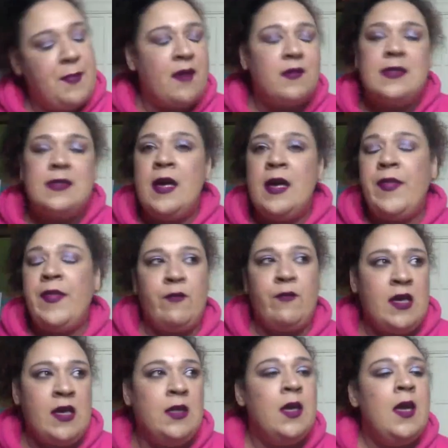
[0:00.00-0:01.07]
them out, see how they
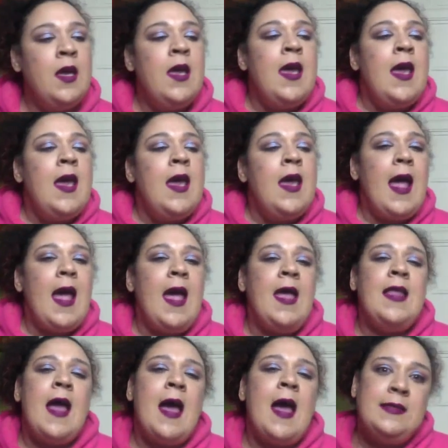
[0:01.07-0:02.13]
read.
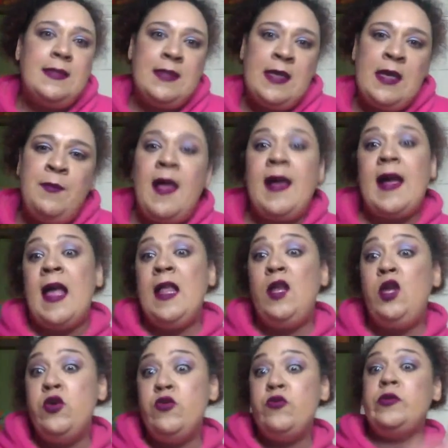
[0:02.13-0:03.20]
And I seem like I
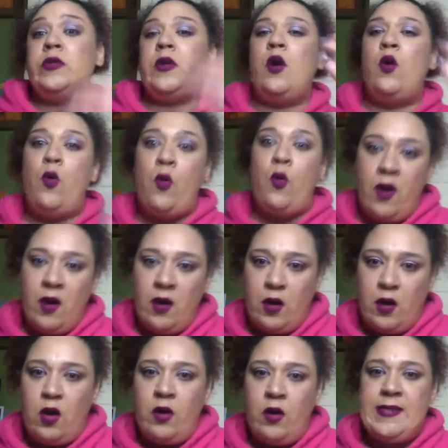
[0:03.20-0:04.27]
use an
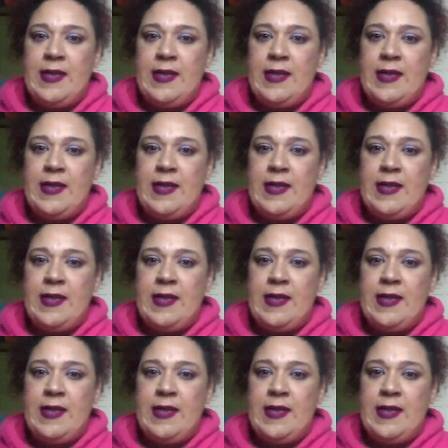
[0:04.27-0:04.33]
oracle